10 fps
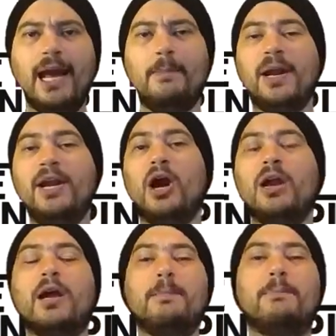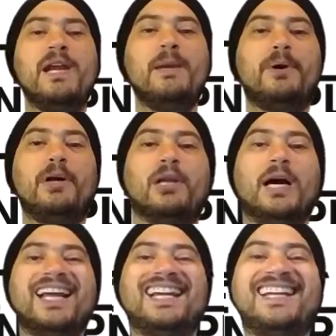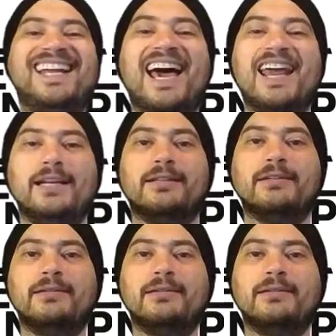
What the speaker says: but not a lot of people get it.